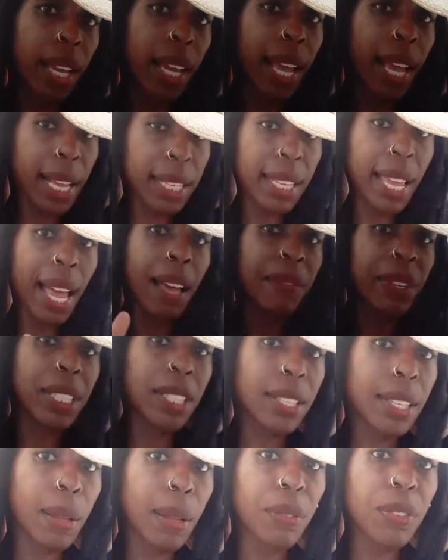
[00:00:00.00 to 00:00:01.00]
as having
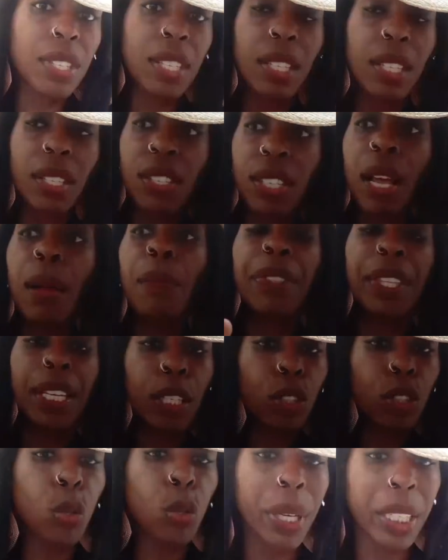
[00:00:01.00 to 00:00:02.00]

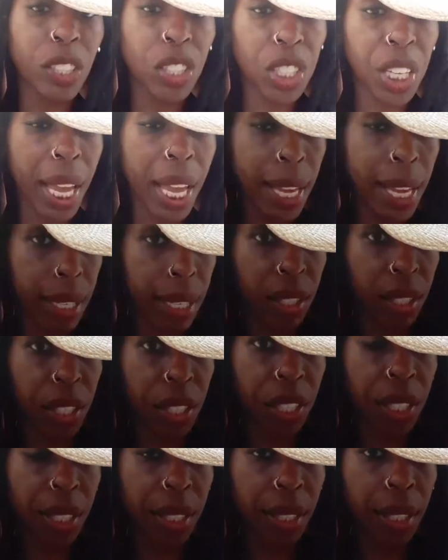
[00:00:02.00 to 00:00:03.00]
something to exchange
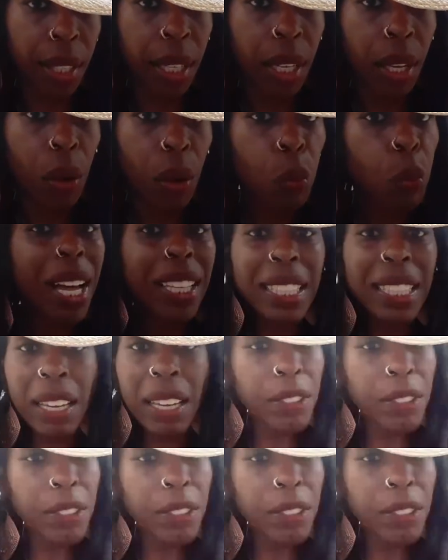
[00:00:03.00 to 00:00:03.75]
while they've